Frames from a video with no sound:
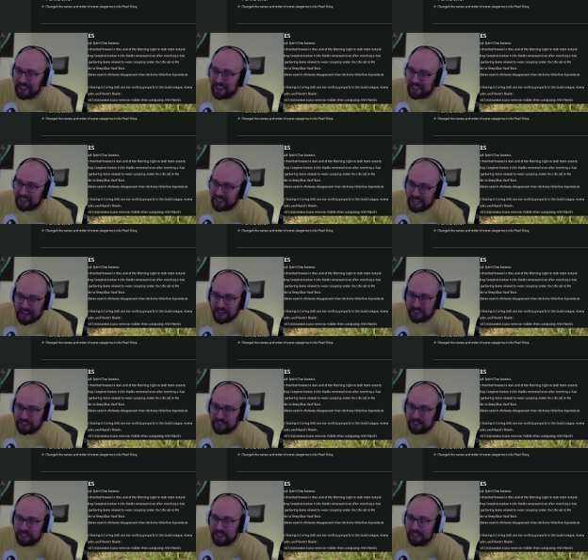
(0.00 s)

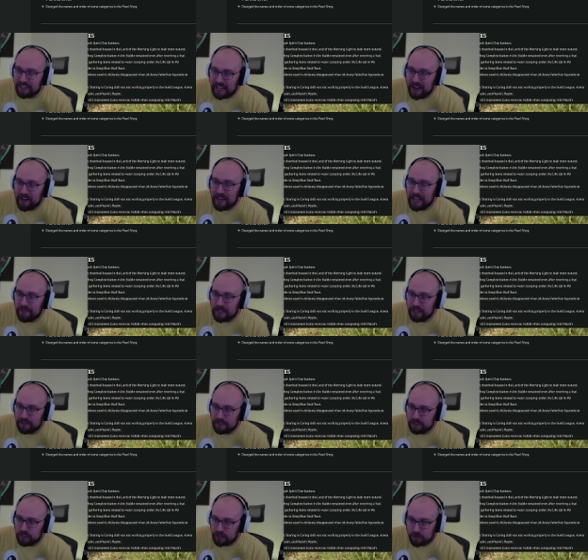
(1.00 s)
Characters now have
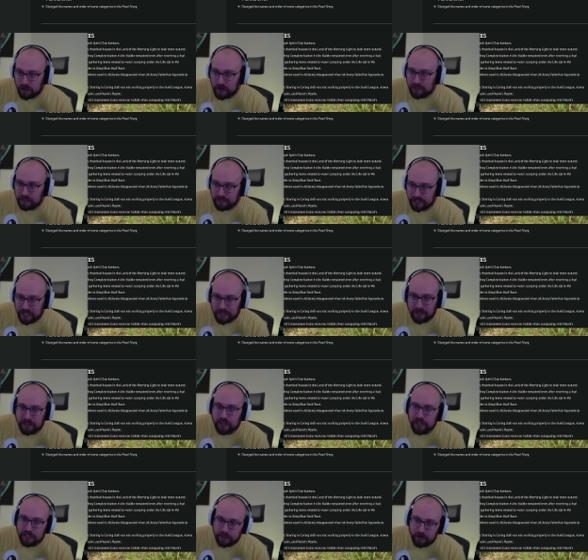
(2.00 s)
stronger gear,
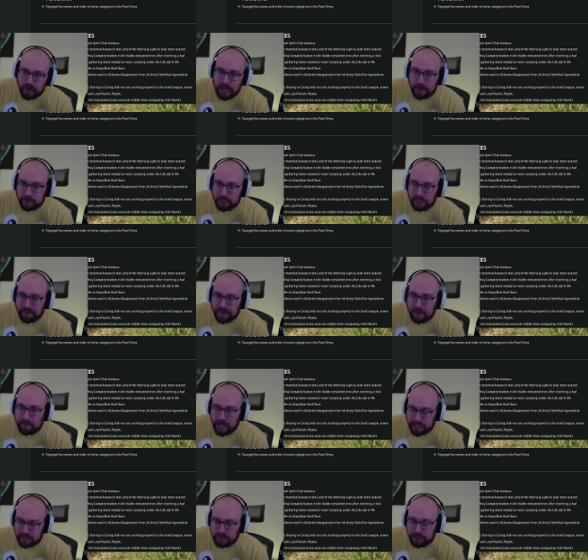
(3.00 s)
so are able to defeat
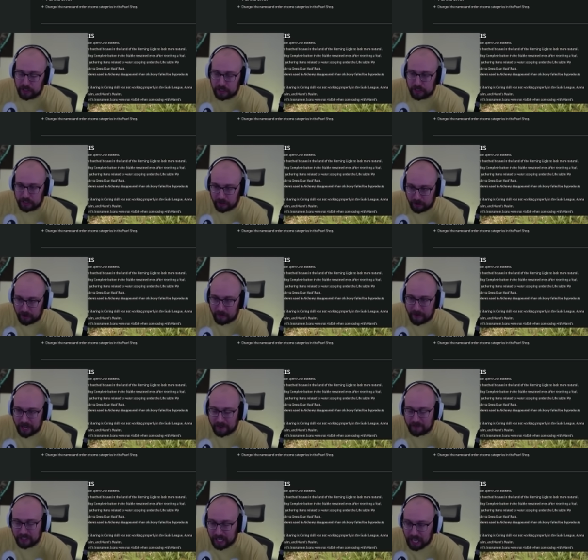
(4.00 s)
monsters in a shorter amount
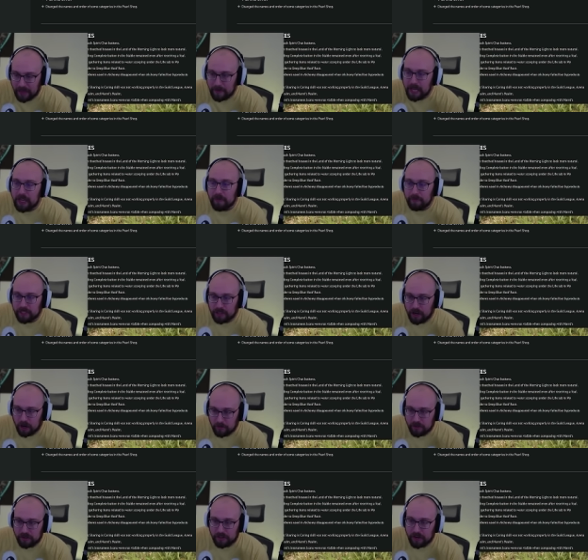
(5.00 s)
of time. But
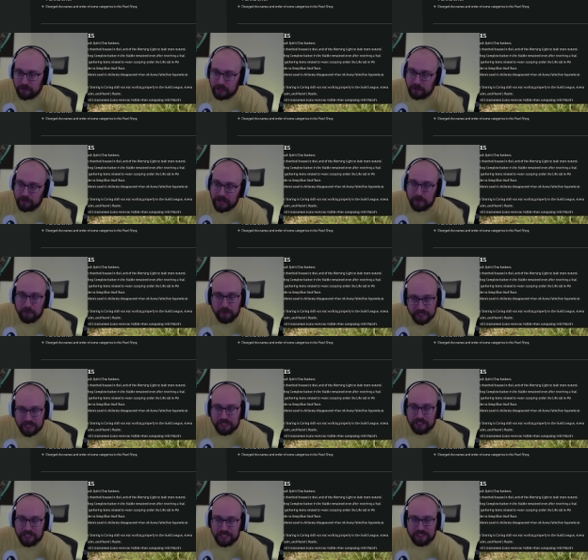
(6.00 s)
karma recovery rate wasn't
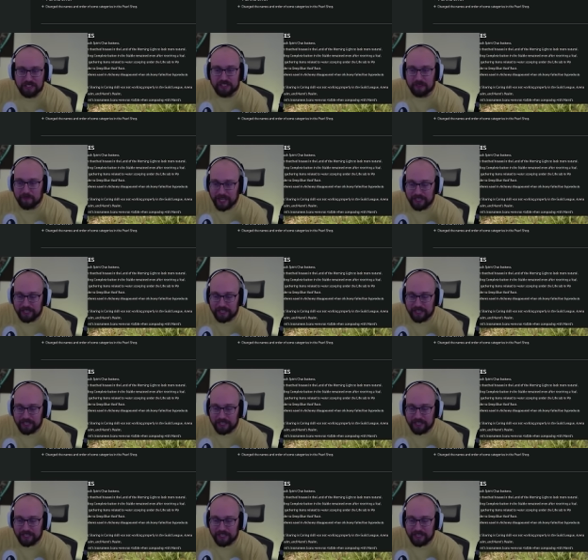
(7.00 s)
adjusted to match